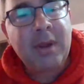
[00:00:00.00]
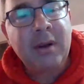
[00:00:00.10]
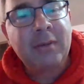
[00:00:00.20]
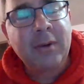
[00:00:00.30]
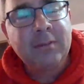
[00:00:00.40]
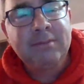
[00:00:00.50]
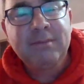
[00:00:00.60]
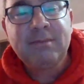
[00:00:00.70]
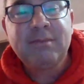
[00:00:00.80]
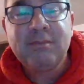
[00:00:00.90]
beautiful
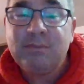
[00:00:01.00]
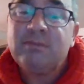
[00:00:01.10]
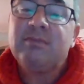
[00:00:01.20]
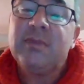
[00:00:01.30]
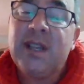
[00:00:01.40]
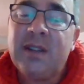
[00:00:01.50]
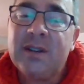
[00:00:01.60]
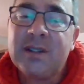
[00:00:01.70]
in the